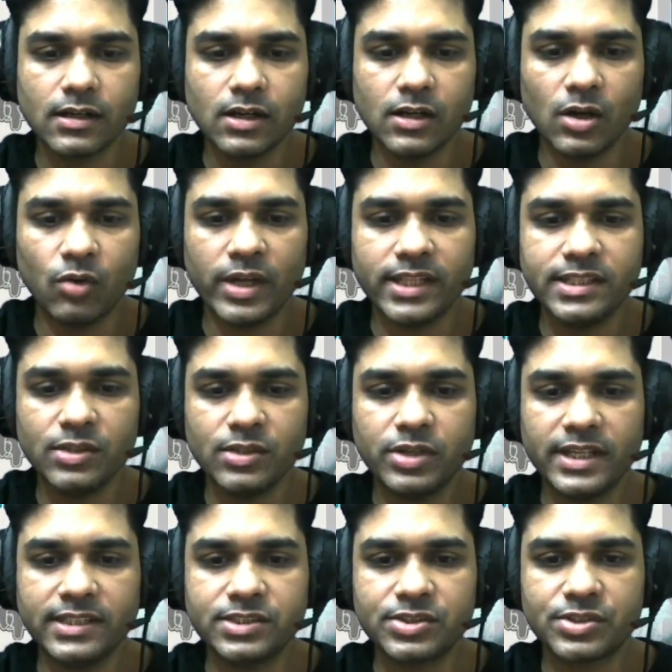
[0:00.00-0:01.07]
when you
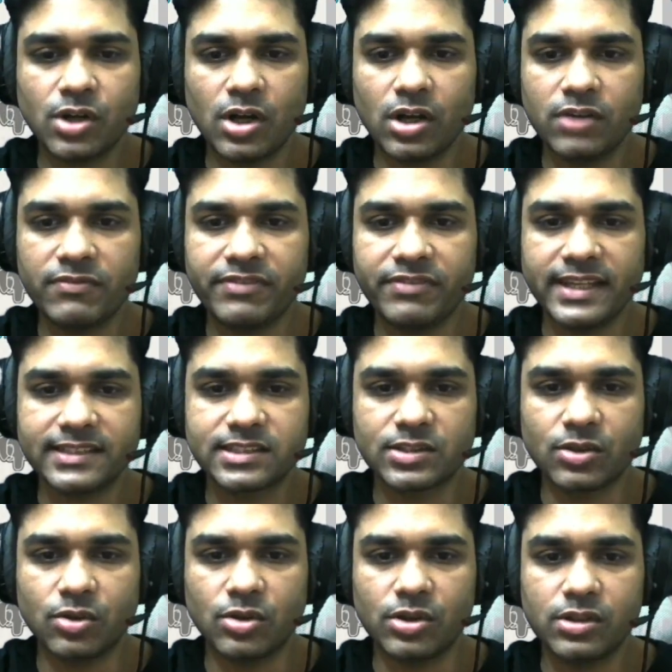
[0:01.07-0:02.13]
install VS
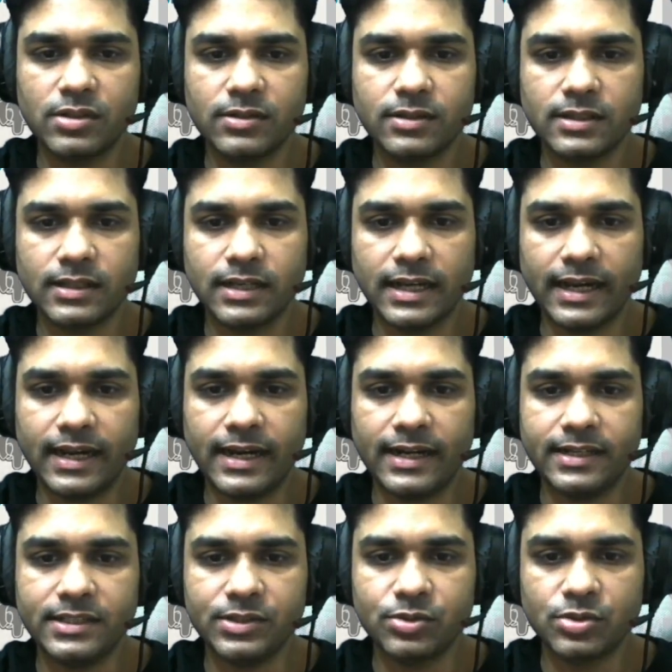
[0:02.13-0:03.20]
Code
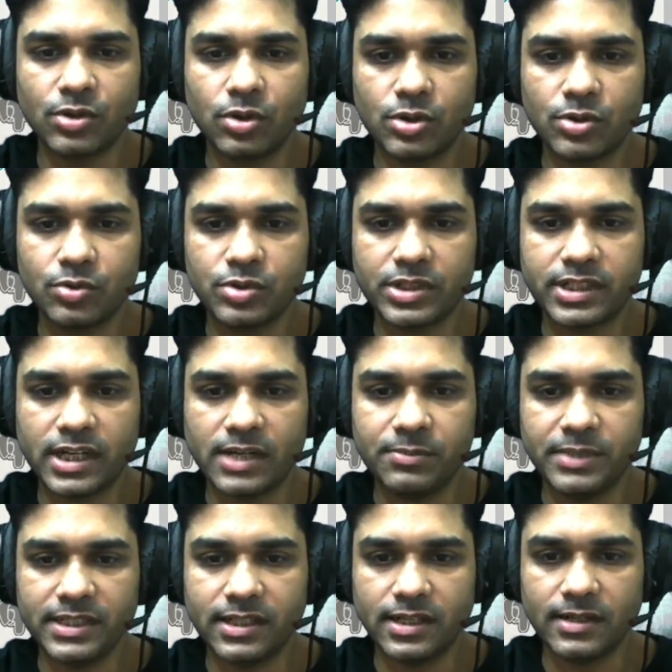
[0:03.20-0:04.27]
and you go to
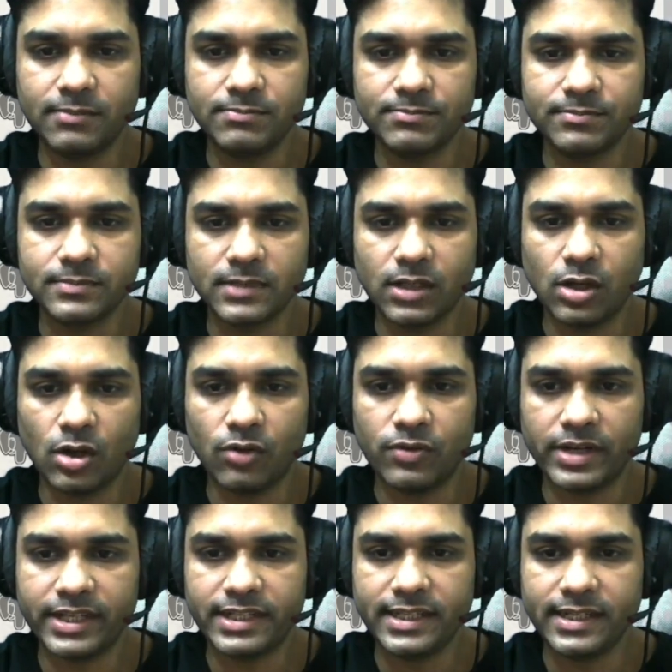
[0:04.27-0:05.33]
terminal, over
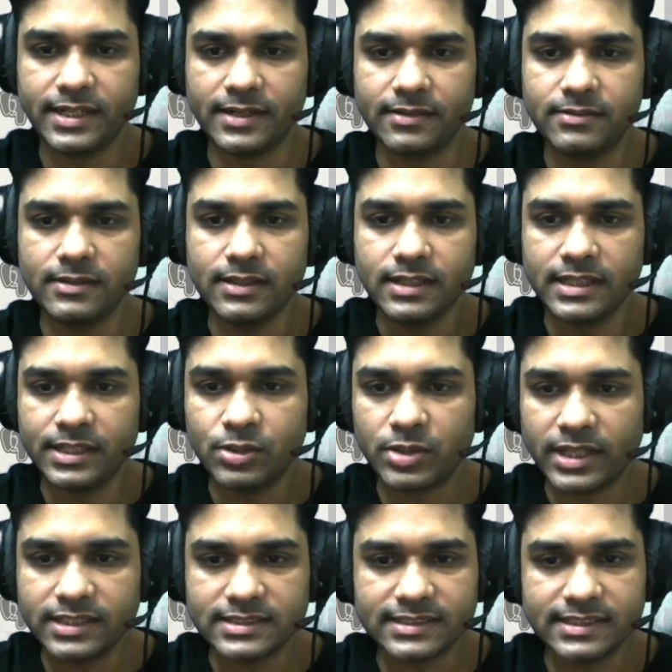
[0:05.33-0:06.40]
here you
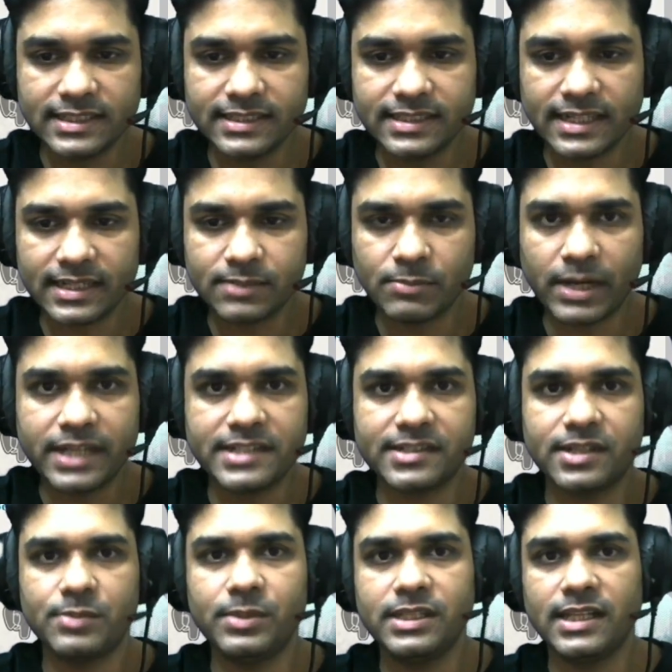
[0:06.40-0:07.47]
can see that my
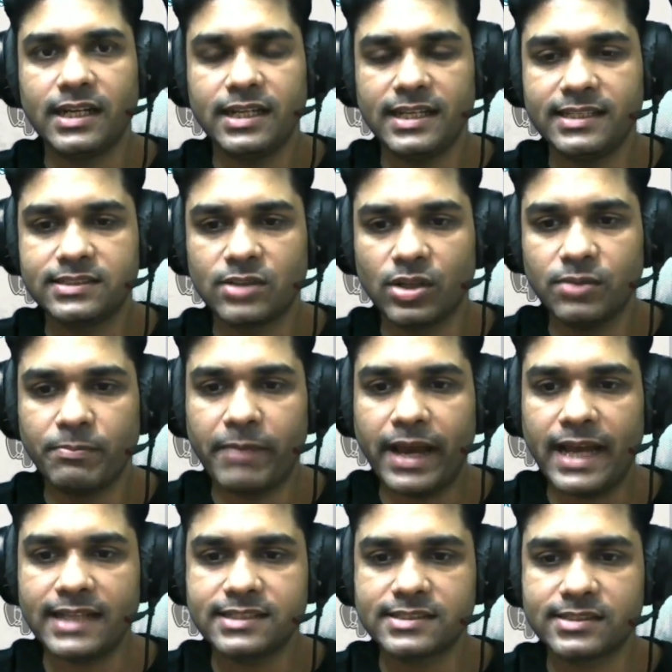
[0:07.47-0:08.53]
terminal is on
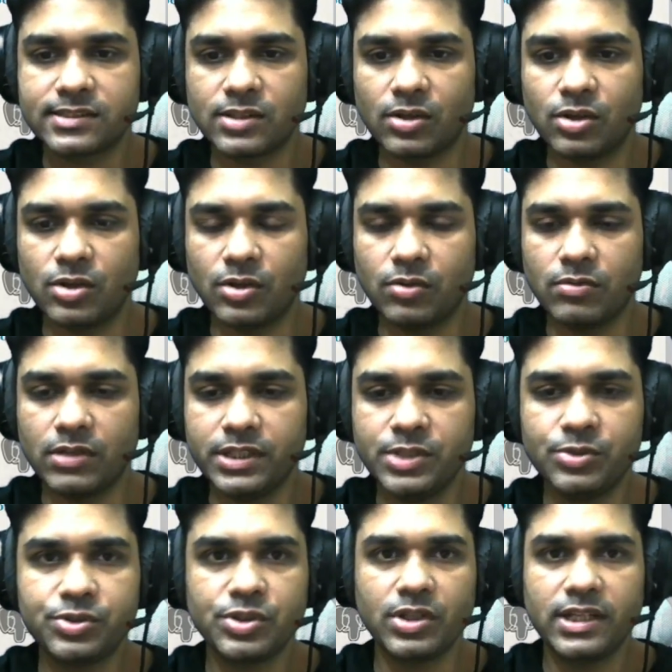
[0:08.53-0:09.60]
bash. So
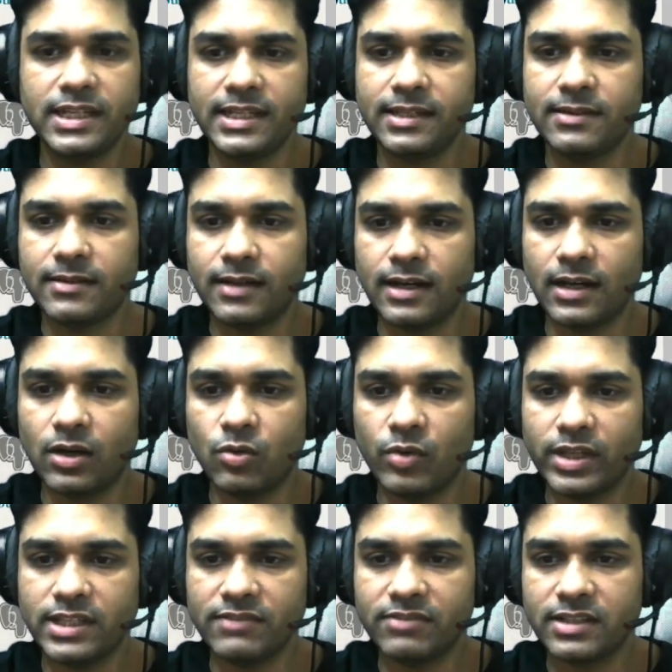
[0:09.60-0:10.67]
usually
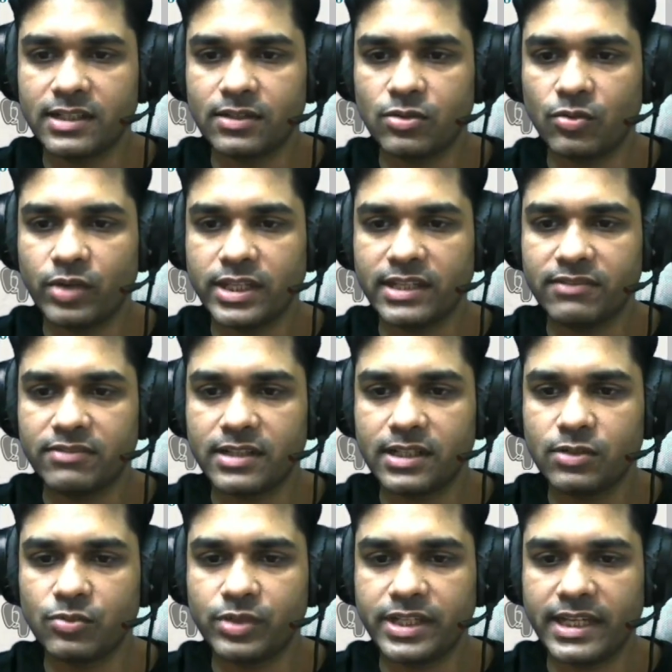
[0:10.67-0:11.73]
whenever
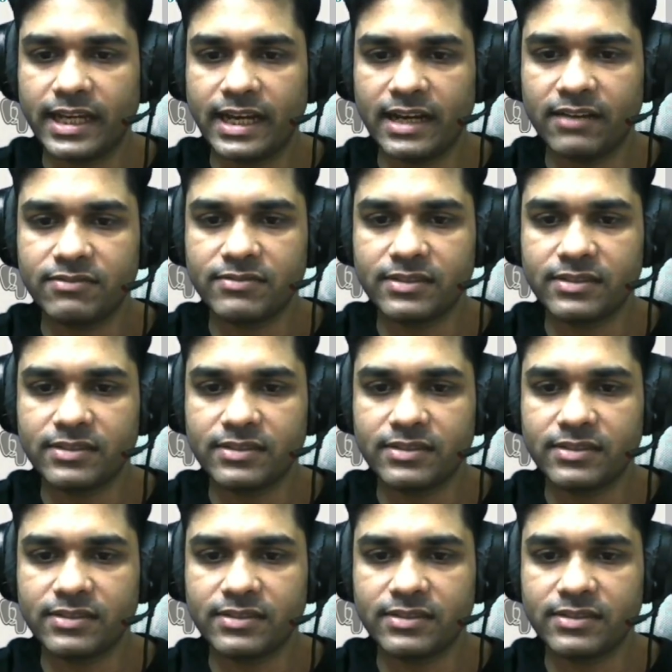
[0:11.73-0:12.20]
we have